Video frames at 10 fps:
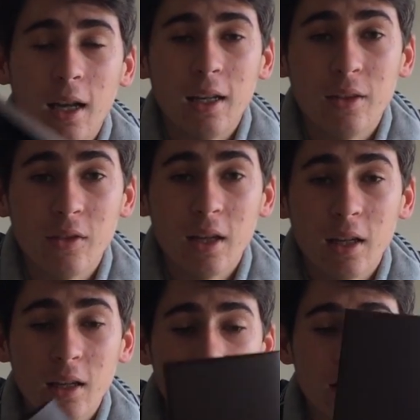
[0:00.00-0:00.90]
in
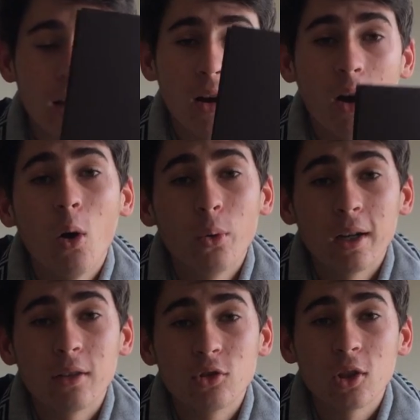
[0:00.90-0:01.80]
their
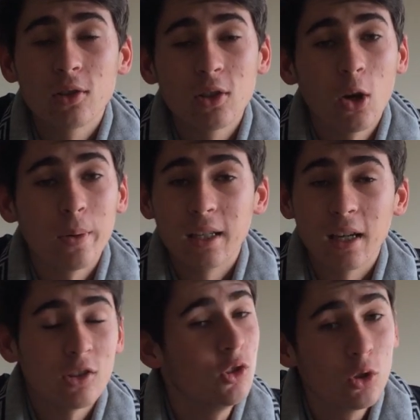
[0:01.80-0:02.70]
holder, just so in
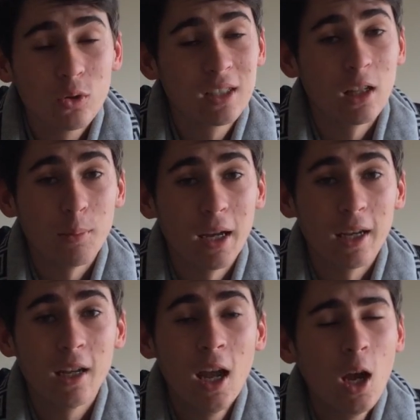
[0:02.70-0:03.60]
case you do sell a
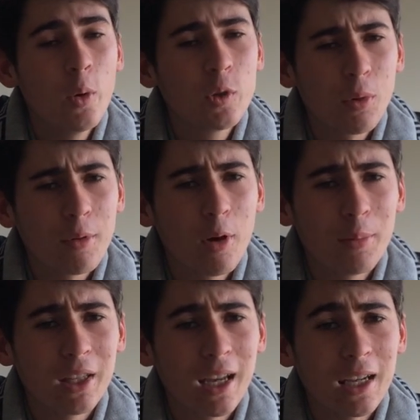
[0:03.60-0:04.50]
bag, which probably won't
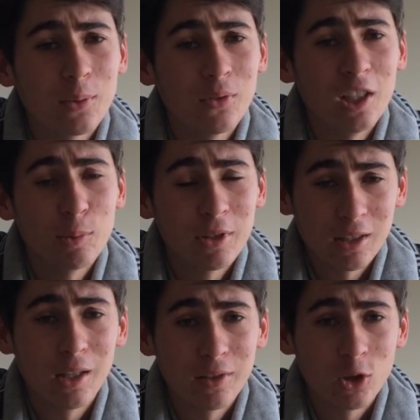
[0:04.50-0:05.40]
be the case with this because I
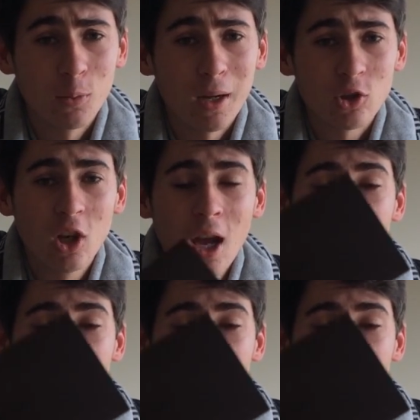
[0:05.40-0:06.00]
love it so much.